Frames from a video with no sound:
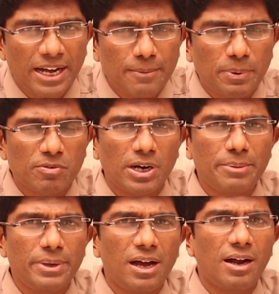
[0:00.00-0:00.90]

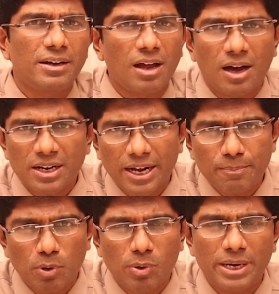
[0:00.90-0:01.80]
hypervolemia nor
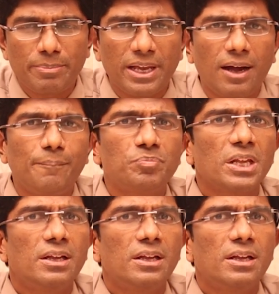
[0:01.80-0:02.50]
hypovolemia.